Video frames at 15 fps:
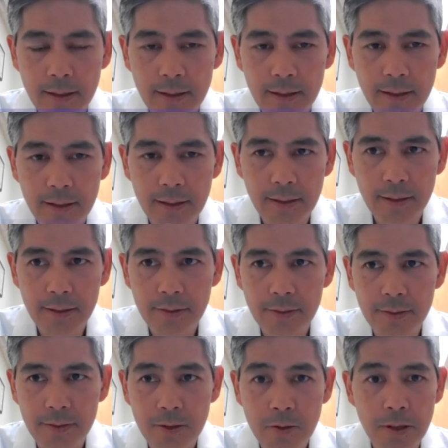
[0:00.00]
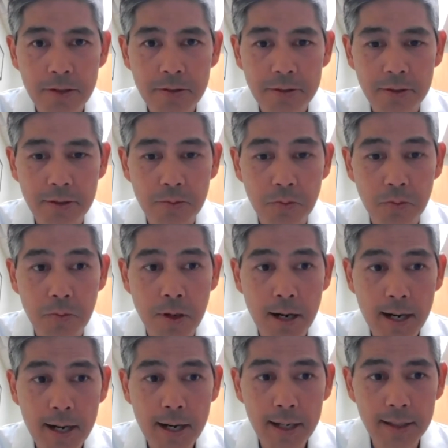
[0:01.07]
Uh, the question is,
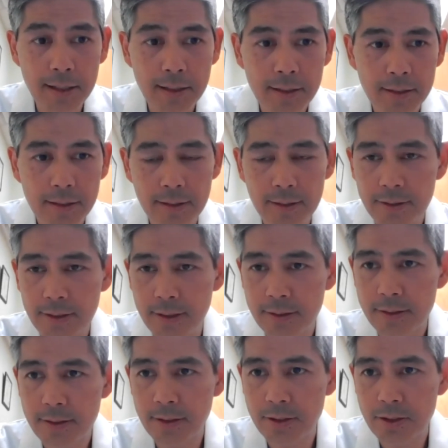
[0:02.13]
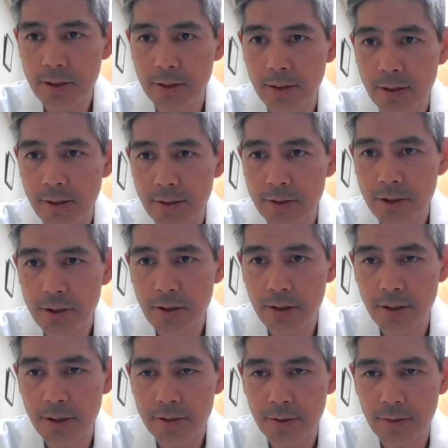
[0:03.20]
why is it such a large
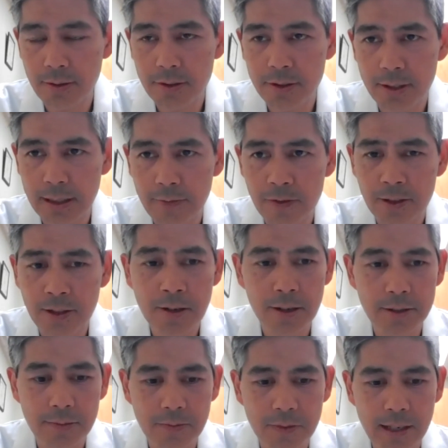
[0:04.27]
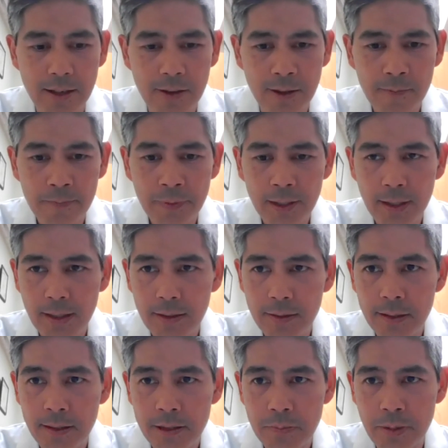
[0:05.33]
cause or a significant cause of death
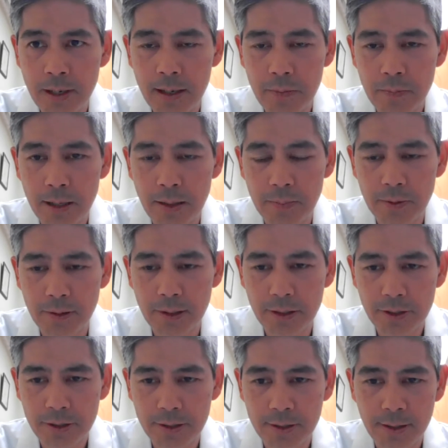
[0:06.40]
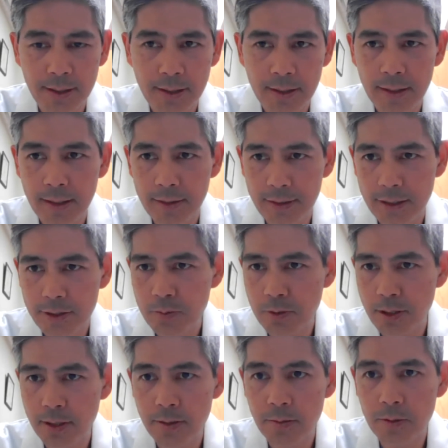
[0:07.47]
in the Hispanic population? And that's
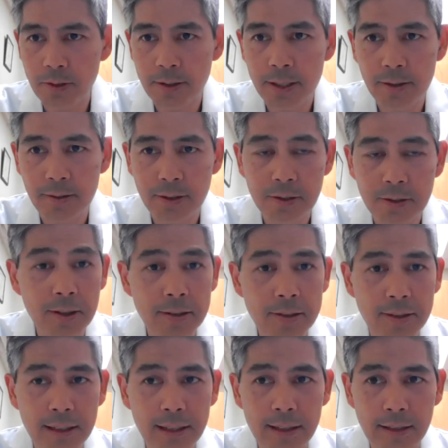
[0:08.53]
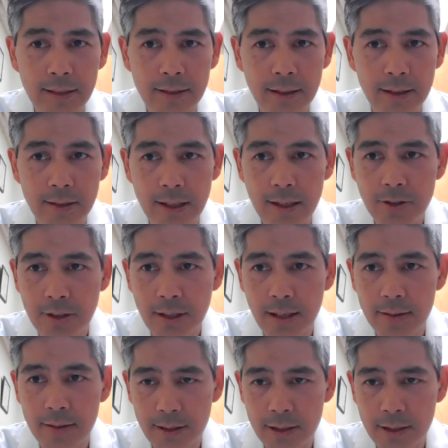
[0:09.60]
why we're here to talk today and, and
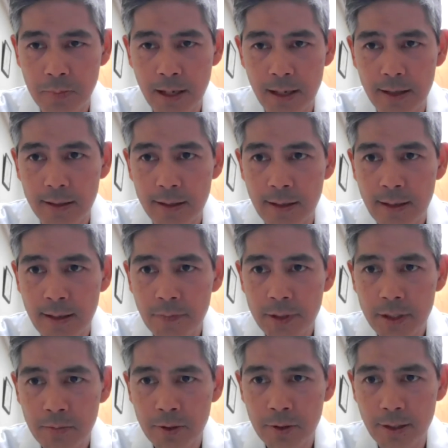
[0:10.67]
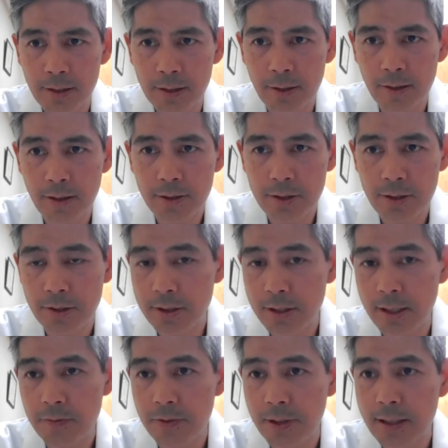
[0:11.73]
educate the Hispanic community at large to
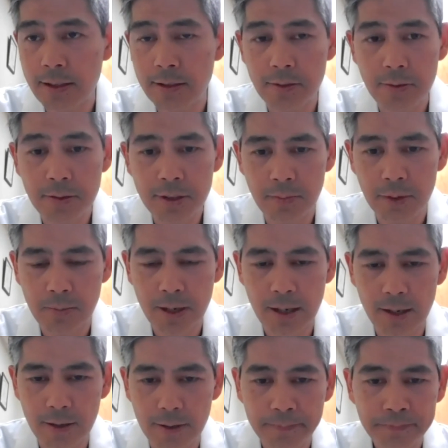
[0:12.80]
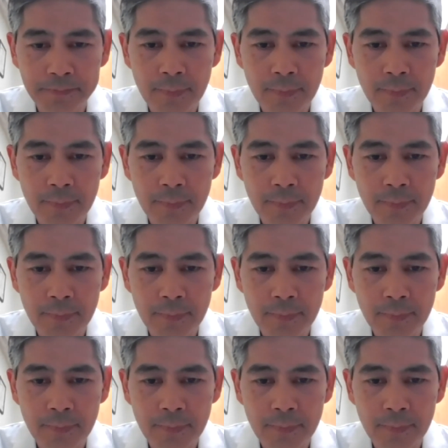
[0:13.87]
see if they can do something about it.